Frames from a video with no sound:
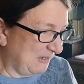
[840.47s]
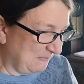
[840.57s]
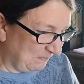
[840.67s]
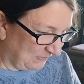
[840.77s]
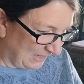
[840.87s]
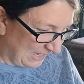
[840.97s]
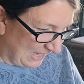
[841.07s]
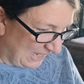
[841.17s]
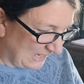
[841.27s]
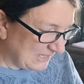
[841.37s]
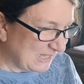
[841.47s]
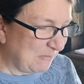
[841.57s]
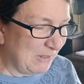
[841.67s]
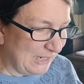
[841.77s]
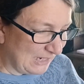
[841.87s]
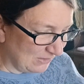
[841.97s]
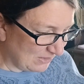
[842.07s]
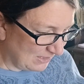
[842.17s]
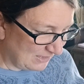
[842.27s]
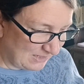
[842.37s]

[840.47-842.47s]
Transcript: um, and somebody else on